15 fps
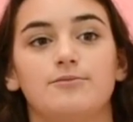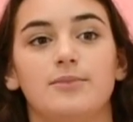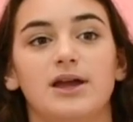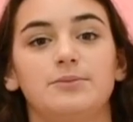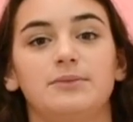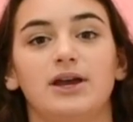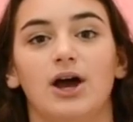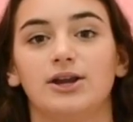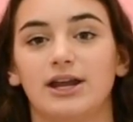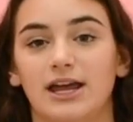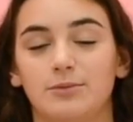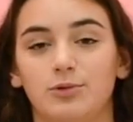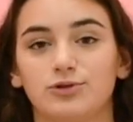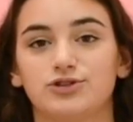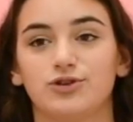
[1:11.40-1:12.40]
made me
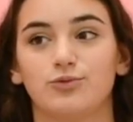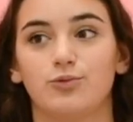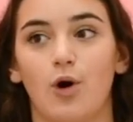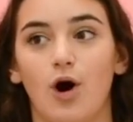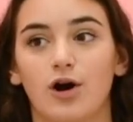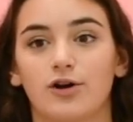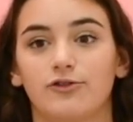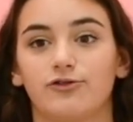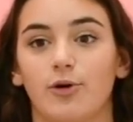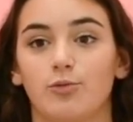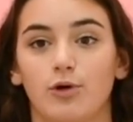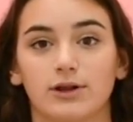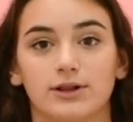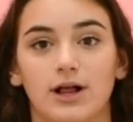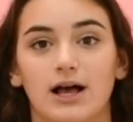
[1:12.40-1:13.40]
unable to walk from
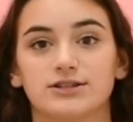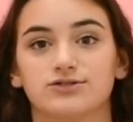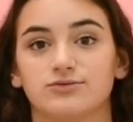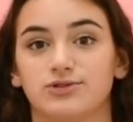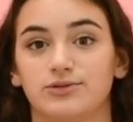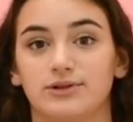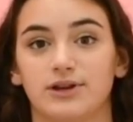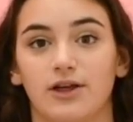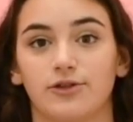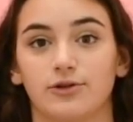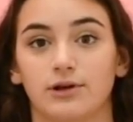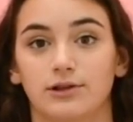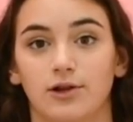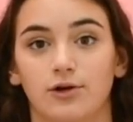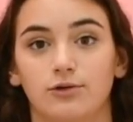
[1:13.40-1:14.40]
one classroom to
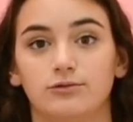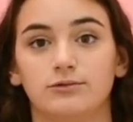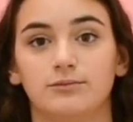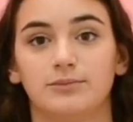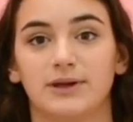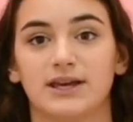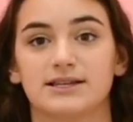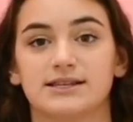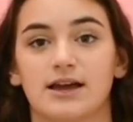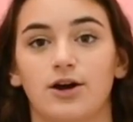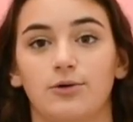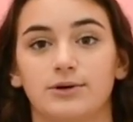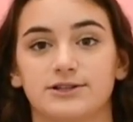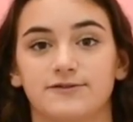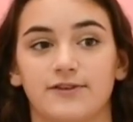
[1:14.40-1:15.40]
another alone because I
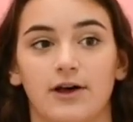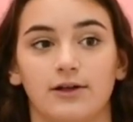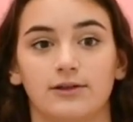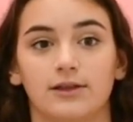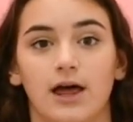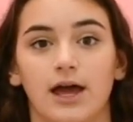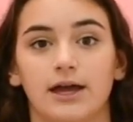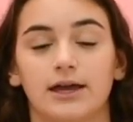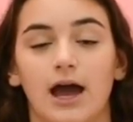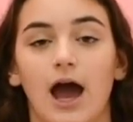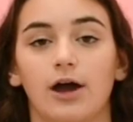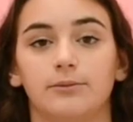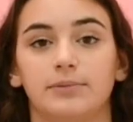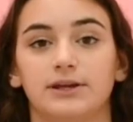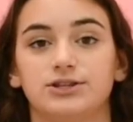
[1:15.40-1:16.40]
always felt like
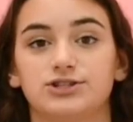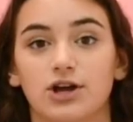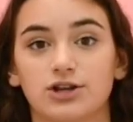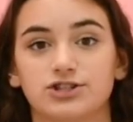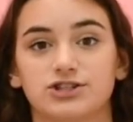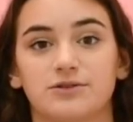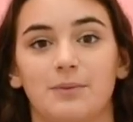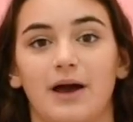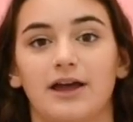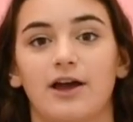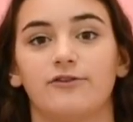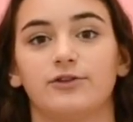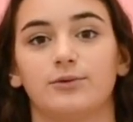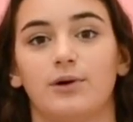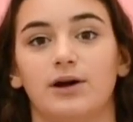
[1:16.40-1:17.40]
I'd be judged by
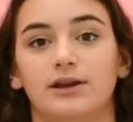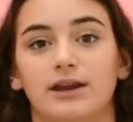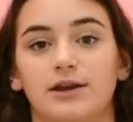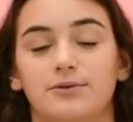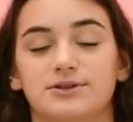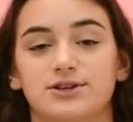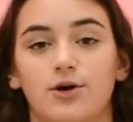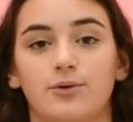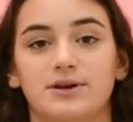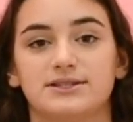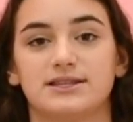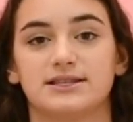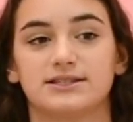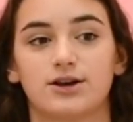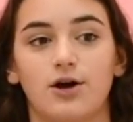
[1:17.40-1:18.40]
everyone, and it was
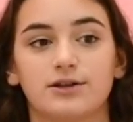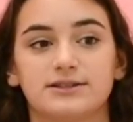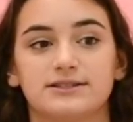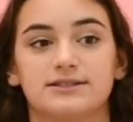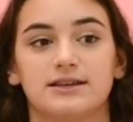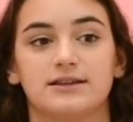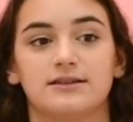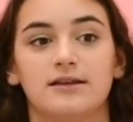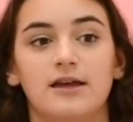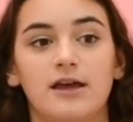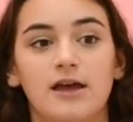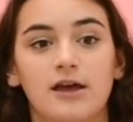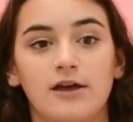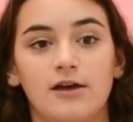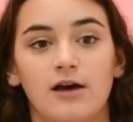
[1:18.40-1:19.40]
always this constant
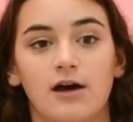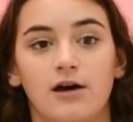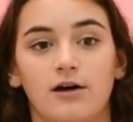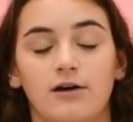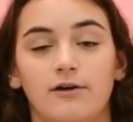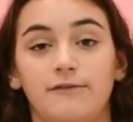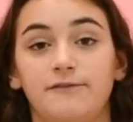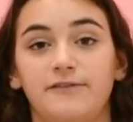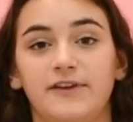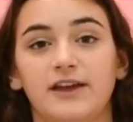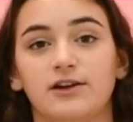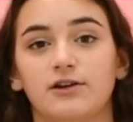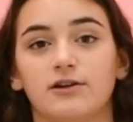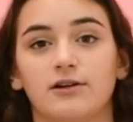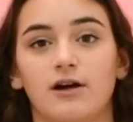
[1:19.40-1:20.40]

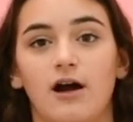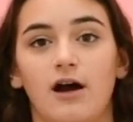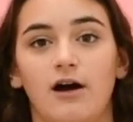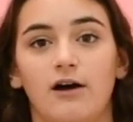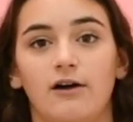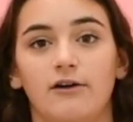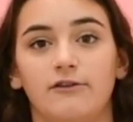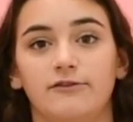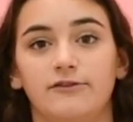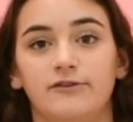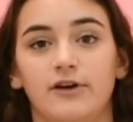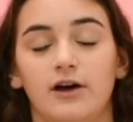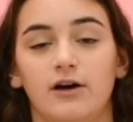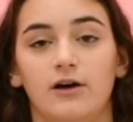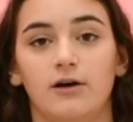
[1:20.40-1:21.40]
fear of
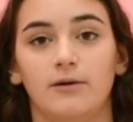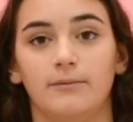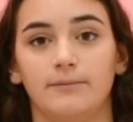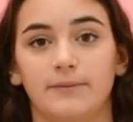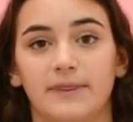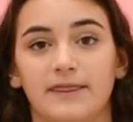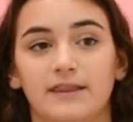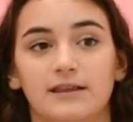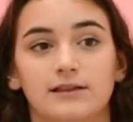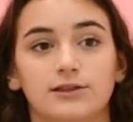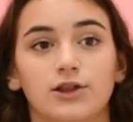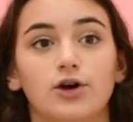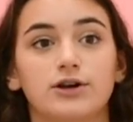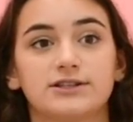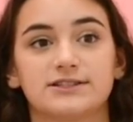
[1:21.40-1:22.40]

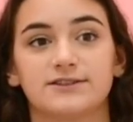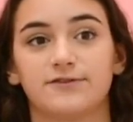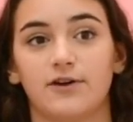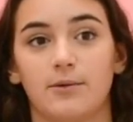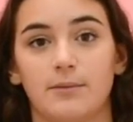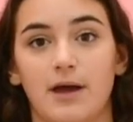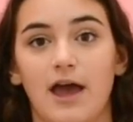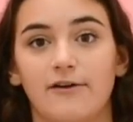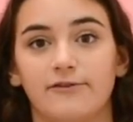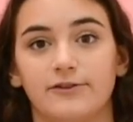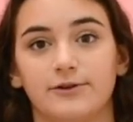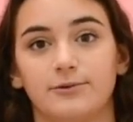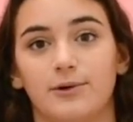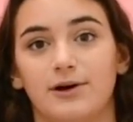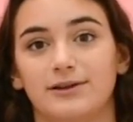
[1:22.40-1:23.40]
looks from
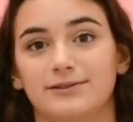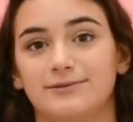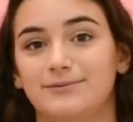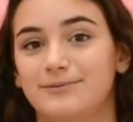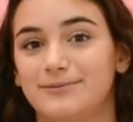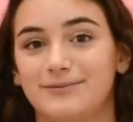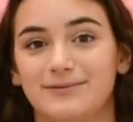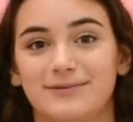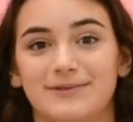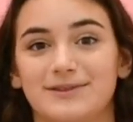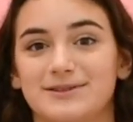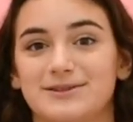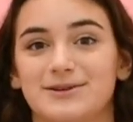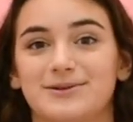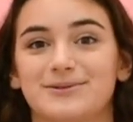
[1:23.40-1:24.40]
everyone.
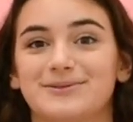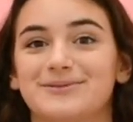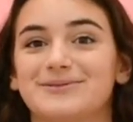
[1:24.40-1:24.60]
So